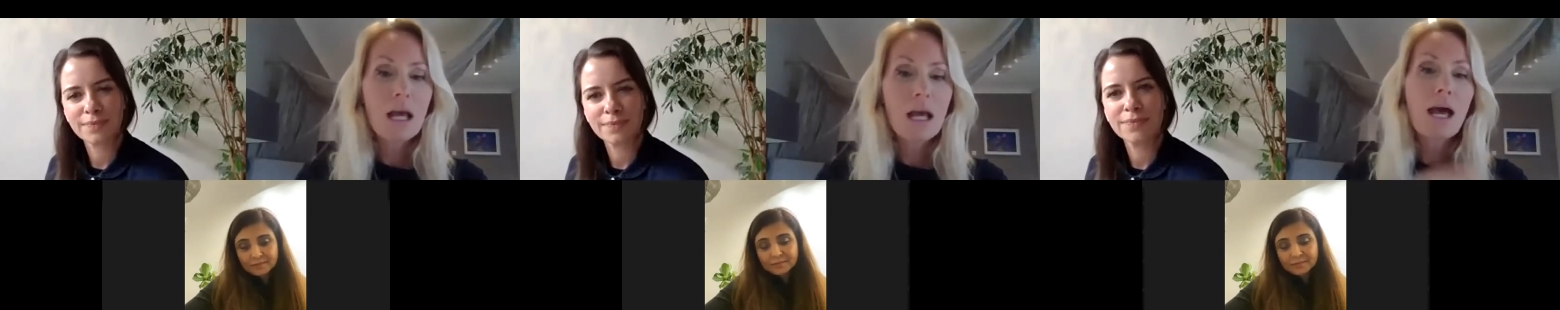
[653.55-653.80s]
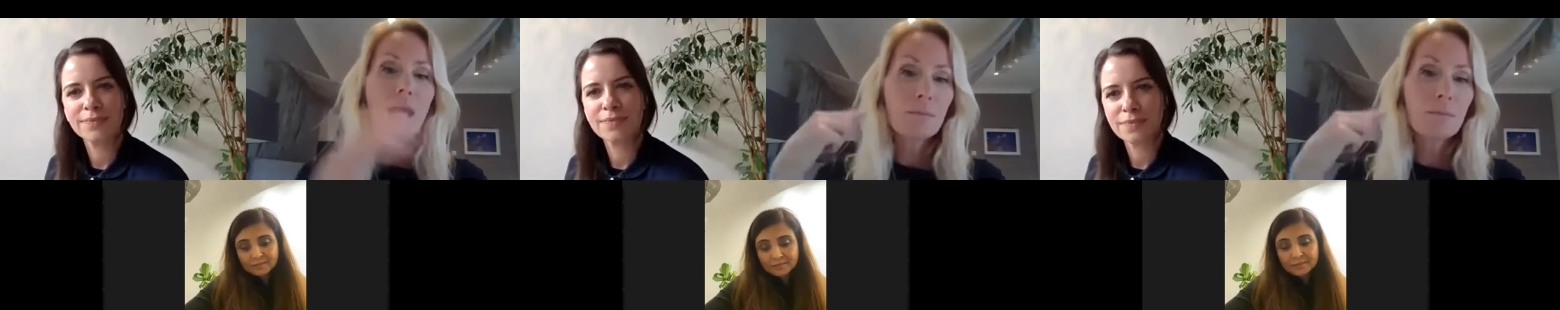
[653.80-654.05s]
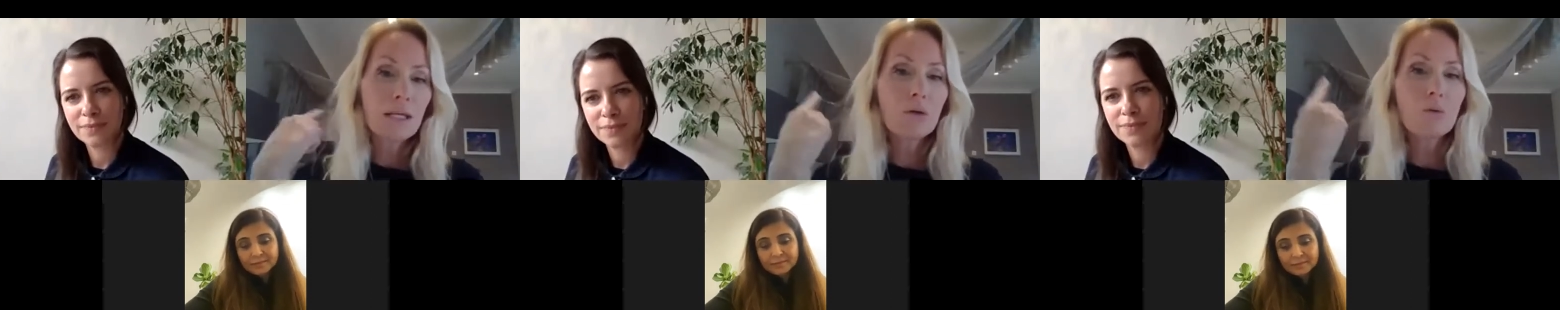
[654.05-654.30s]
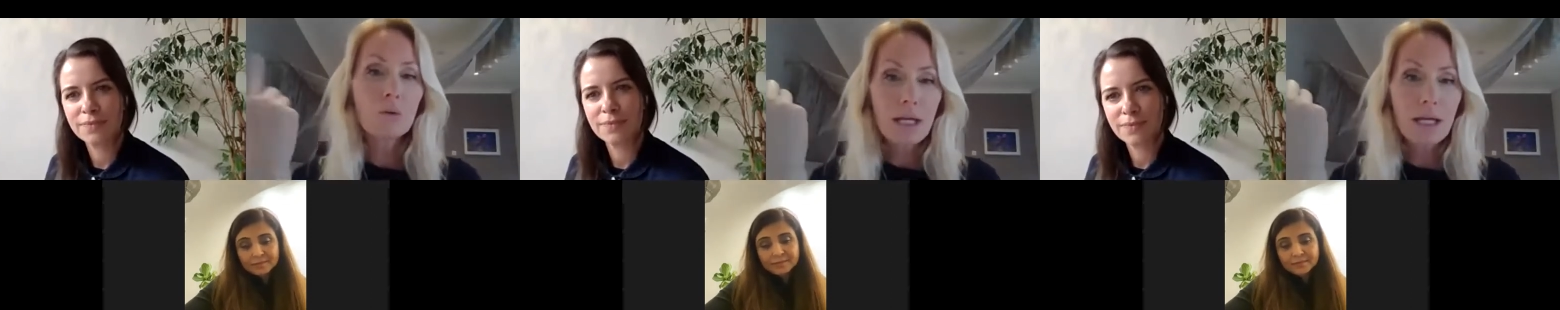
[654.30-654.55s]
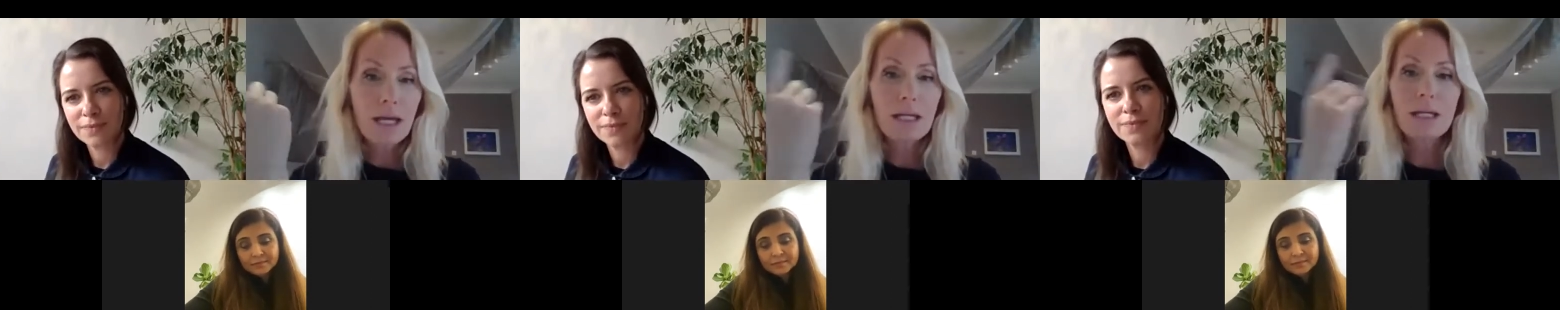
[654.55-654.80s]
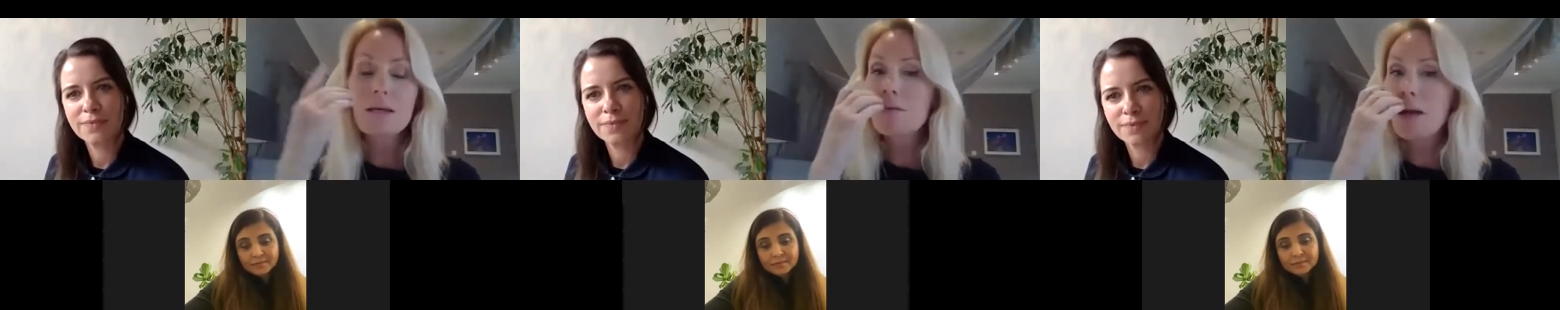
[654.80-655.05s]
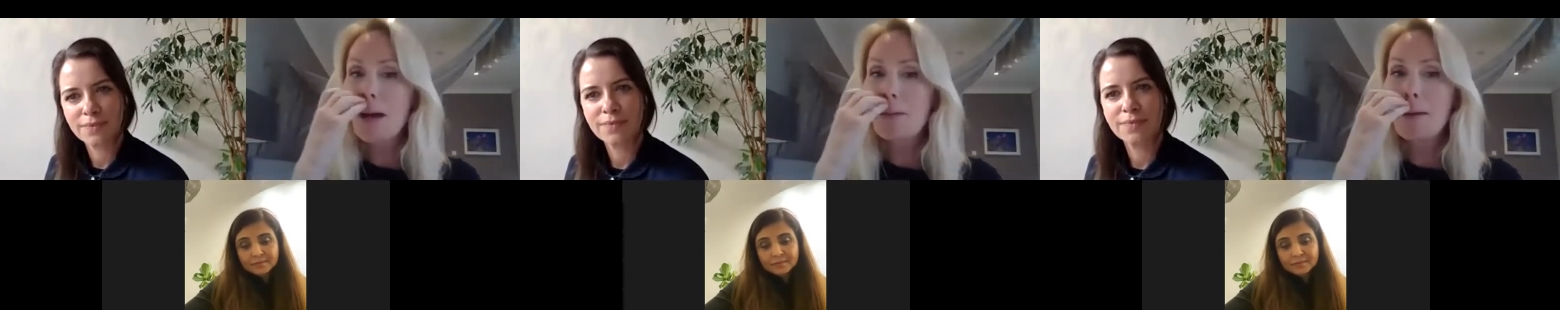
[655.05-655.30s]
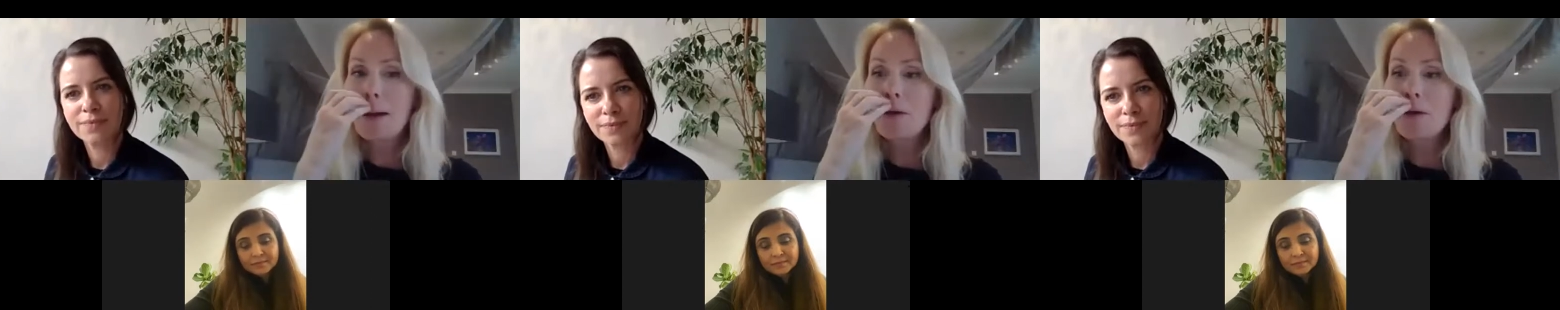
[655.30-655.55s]
Speaker 1: and being creative
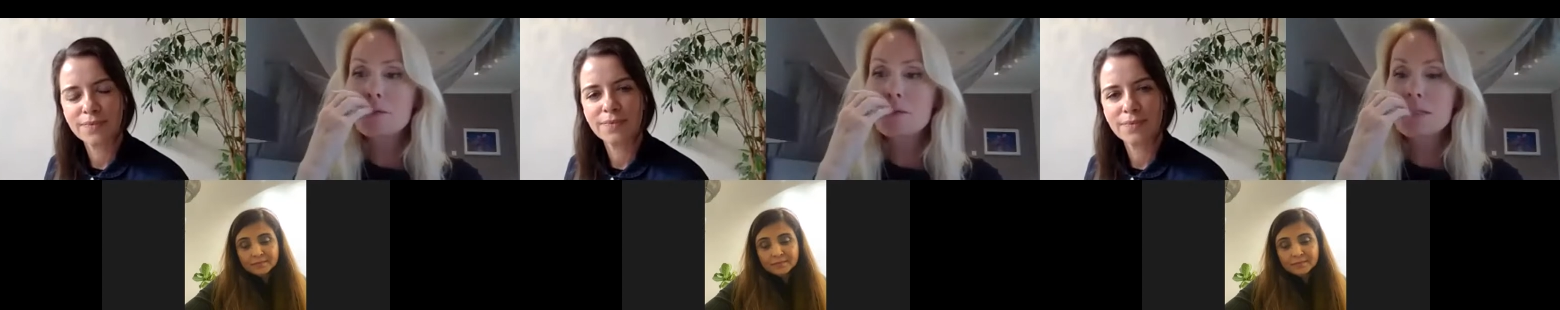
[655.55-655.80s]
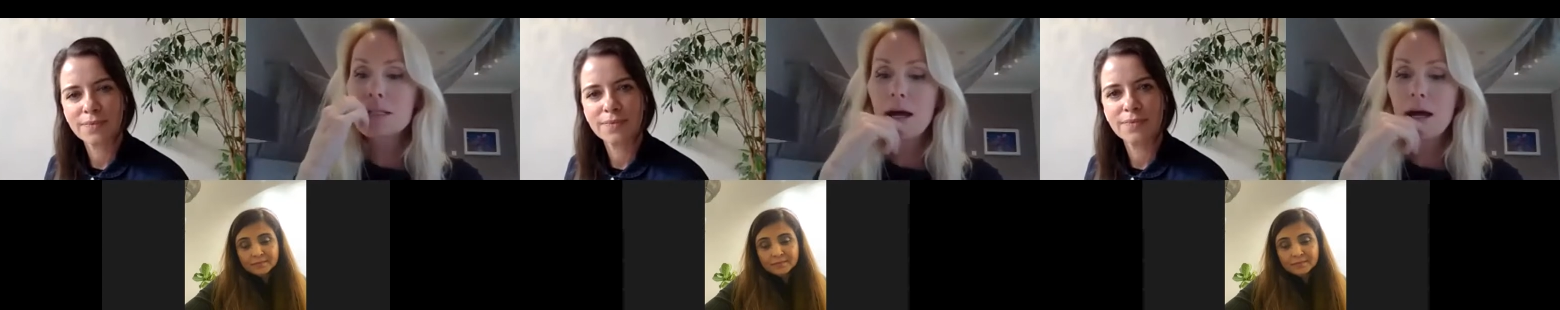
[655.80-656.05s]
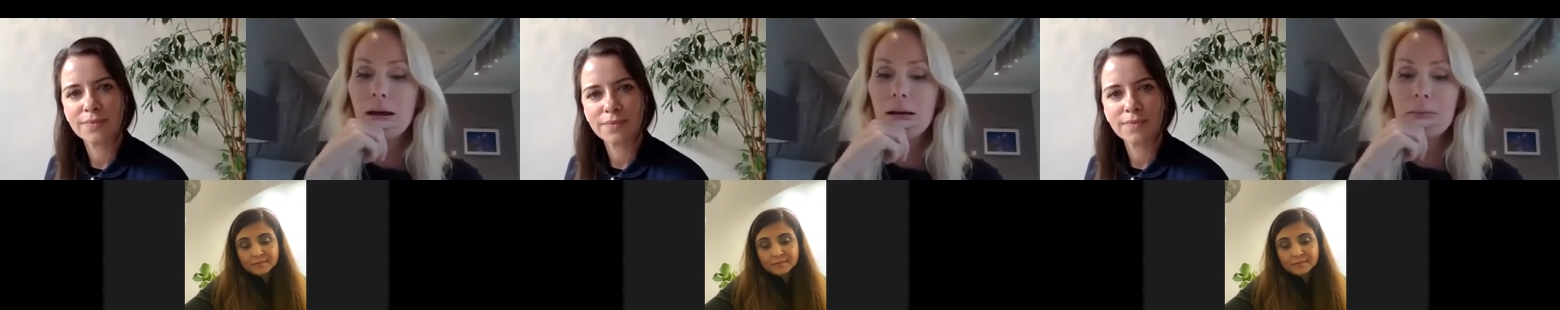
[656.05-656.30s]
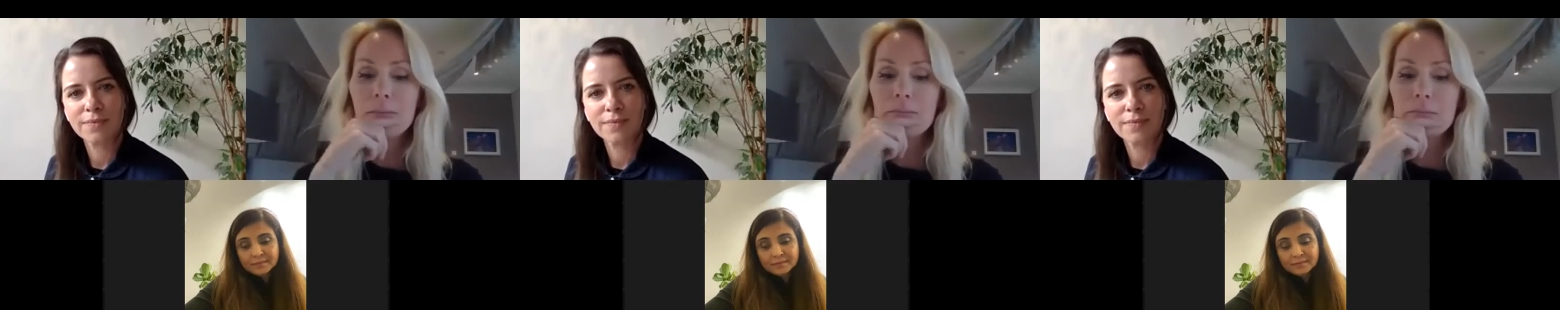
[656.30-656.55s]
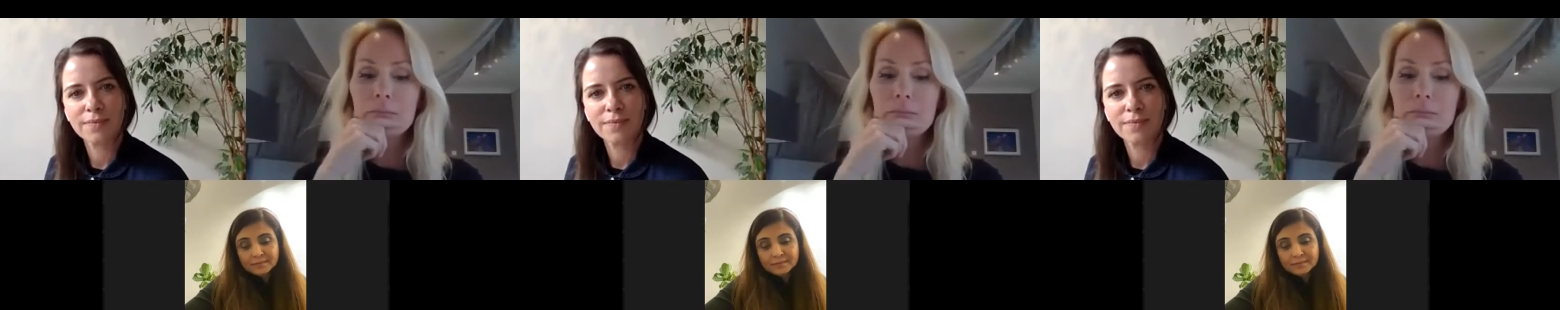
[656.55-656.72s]
about um,